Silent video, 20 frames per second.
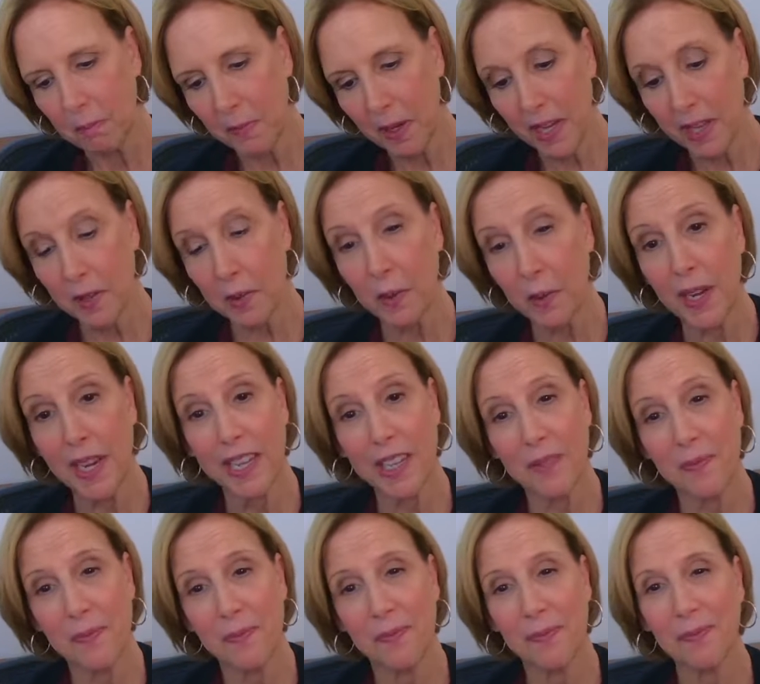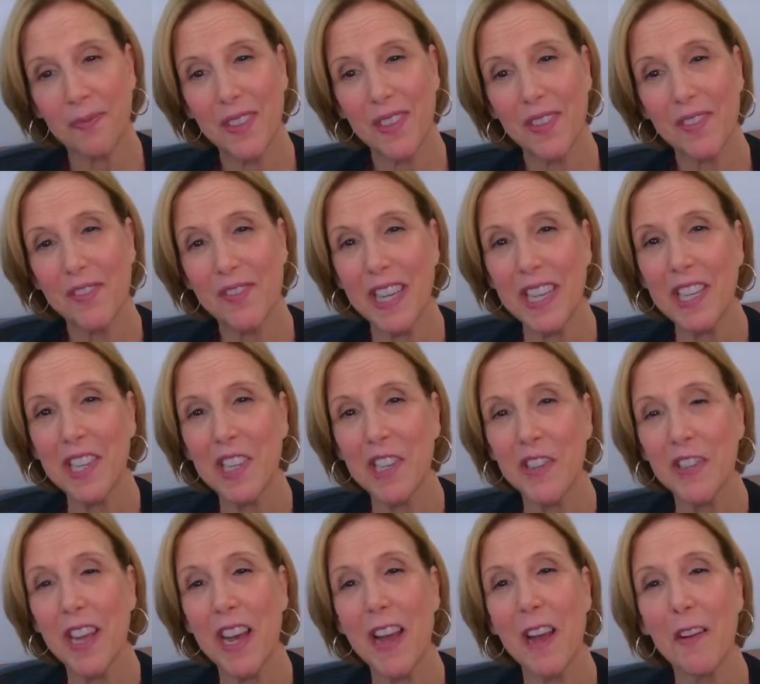By the way, thank
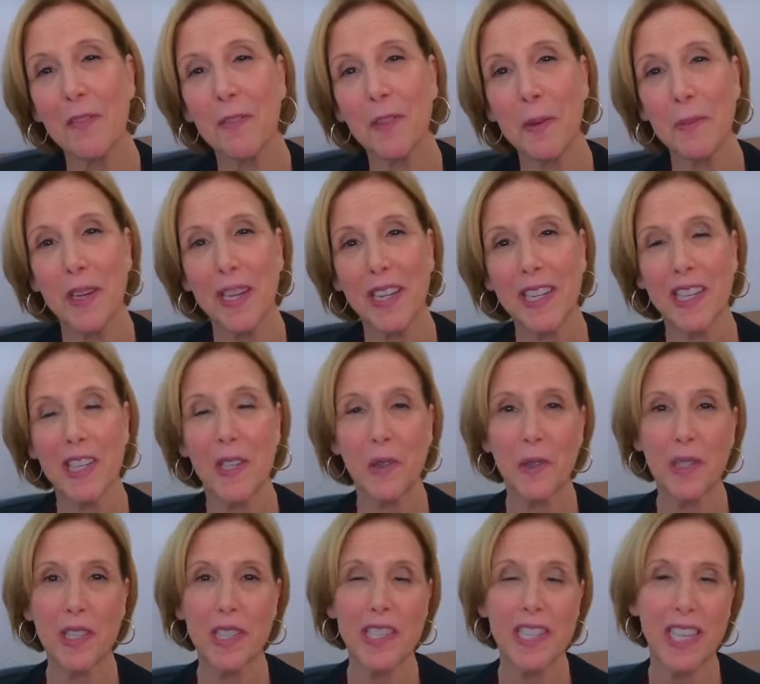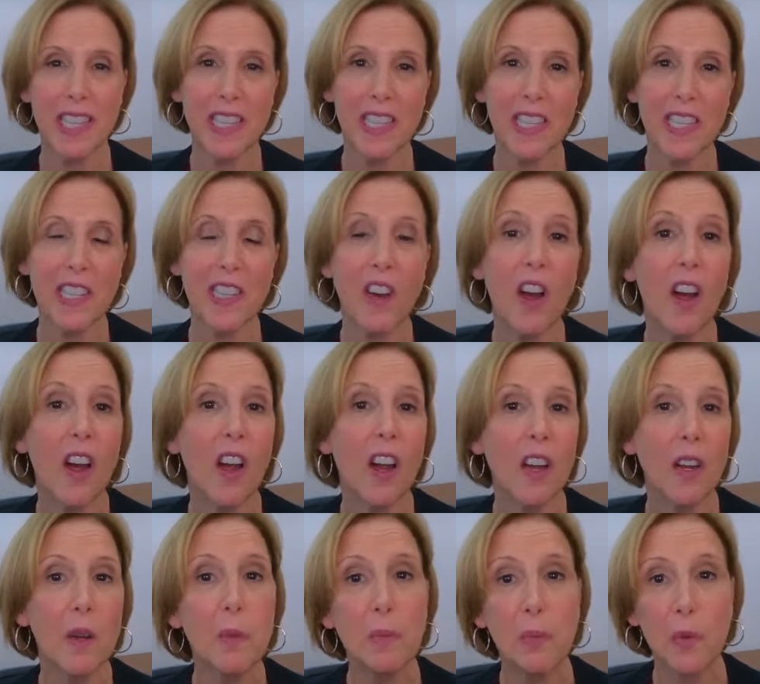you to everybody who attended
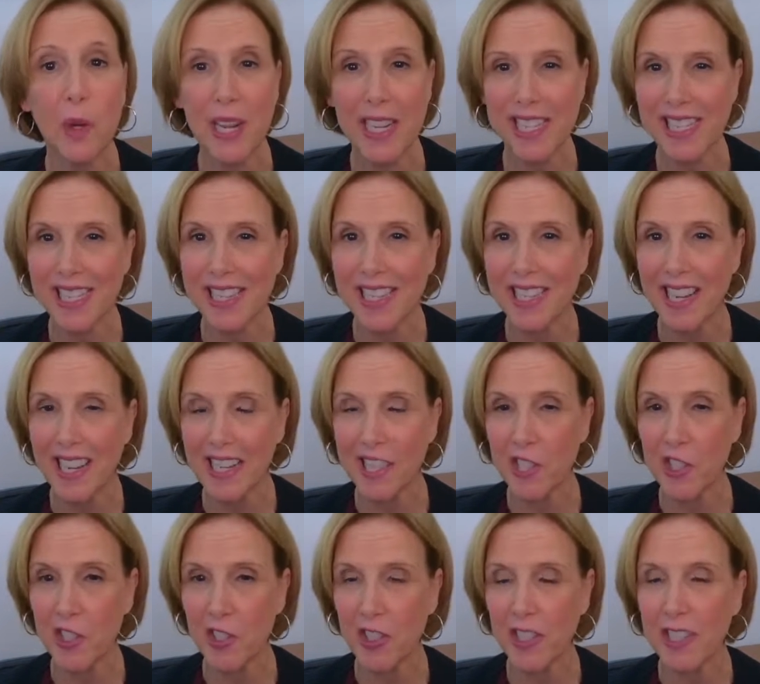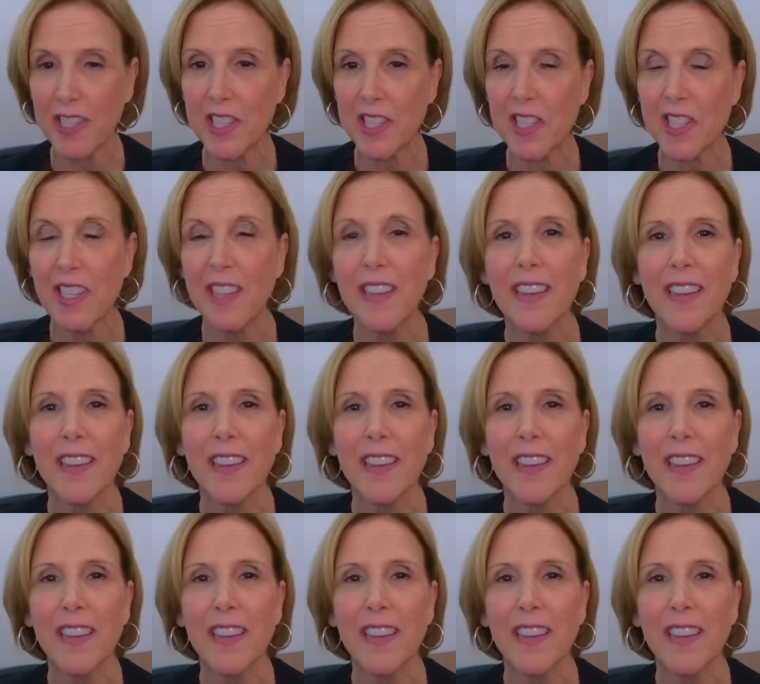our presentations